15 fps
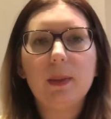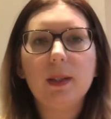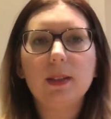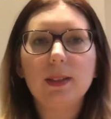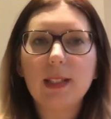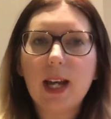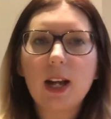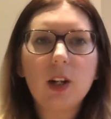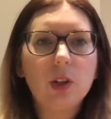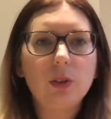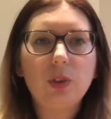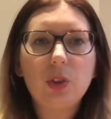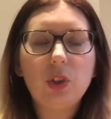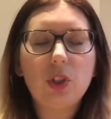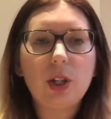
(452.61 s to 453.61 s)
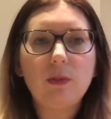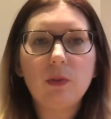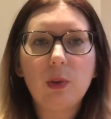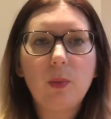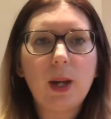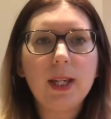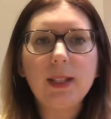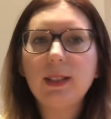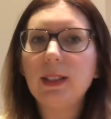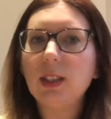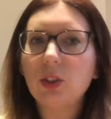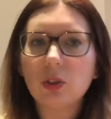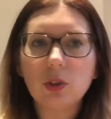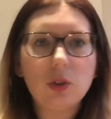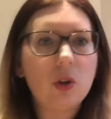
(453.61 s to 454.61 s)
because that goes to general waste.
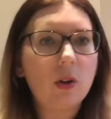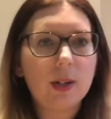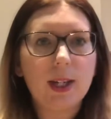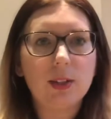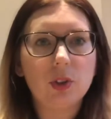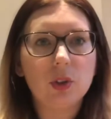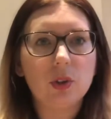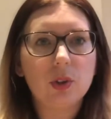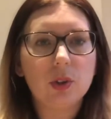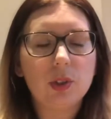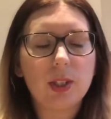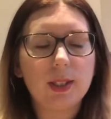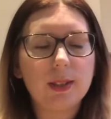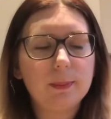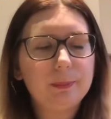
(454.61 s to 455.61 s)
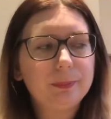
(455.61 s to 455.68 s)
It does not get sorted.